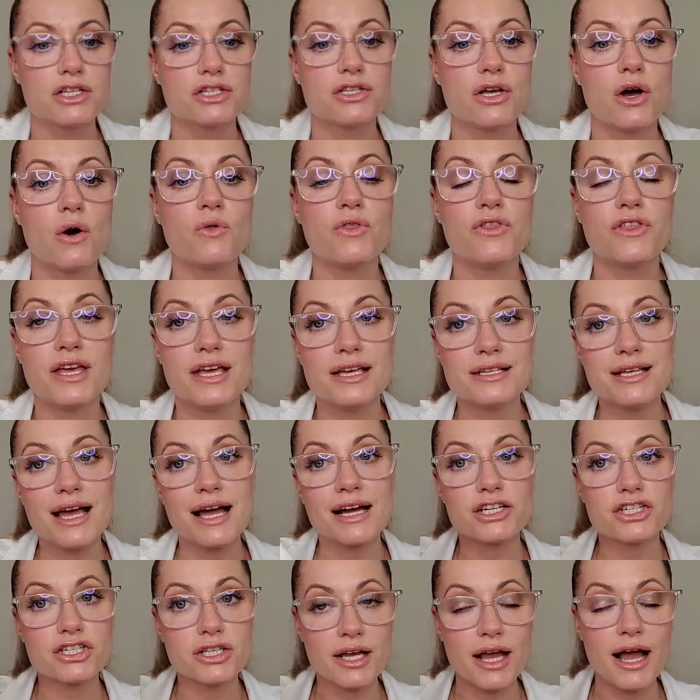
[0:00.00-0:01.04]
So these
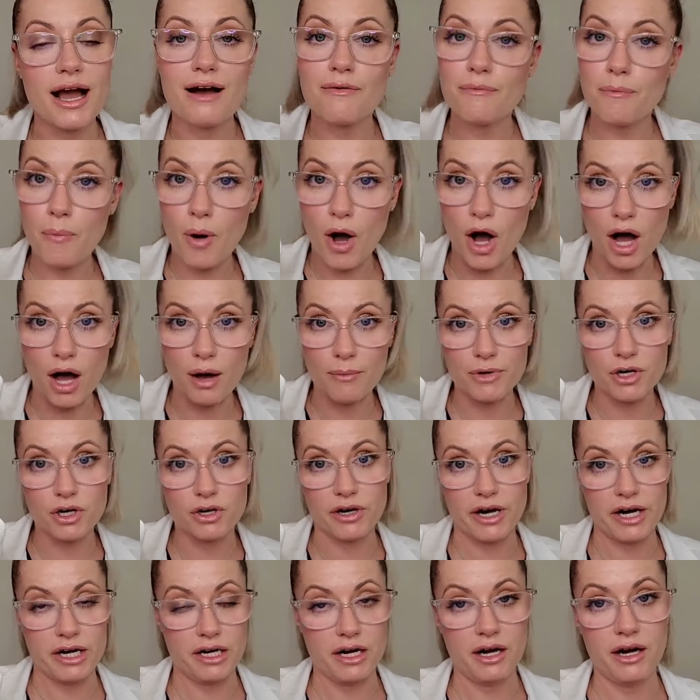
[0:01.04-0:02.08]
actually have
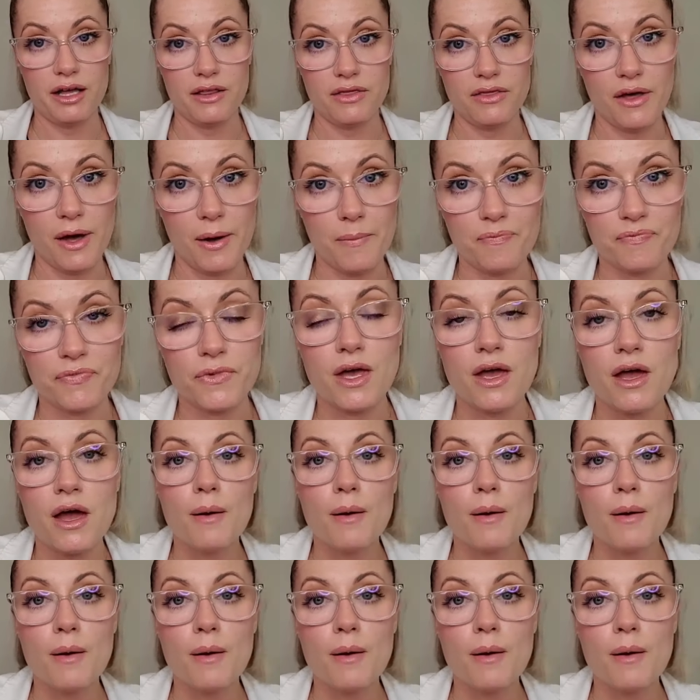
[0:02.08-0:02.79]
pomegranate in them.